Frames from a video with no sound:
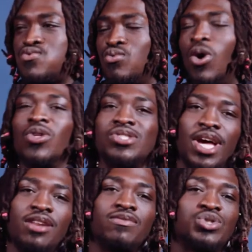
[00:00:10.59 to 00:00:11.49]
Roller
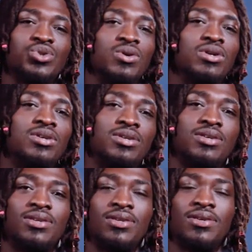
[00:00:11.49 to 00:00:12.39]
skating for sure.
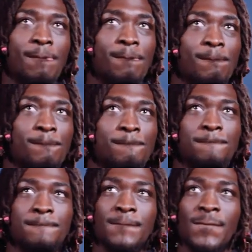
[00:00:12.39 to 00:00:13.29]

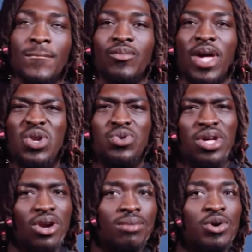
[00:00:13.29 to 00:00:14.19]
Can't do
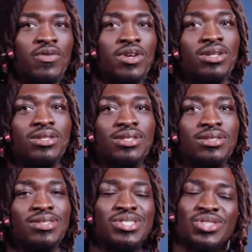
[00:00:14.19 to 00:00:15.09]
dinner in a movie?
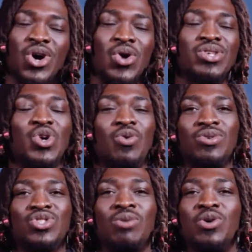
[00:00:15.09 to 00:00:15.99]
Let's
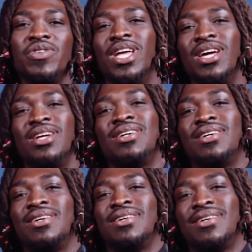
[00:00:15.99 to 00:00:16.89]
go movie date.
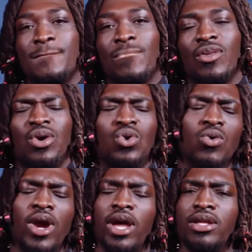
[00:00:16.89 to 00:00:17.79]
Ooh,
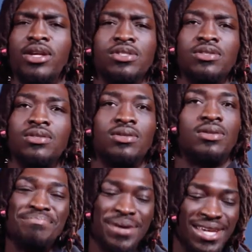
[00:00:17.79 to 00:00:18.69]
red, easy.
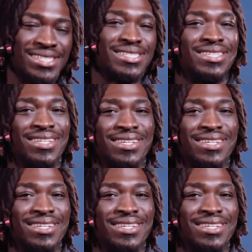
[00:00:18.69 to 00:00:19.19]
Beach.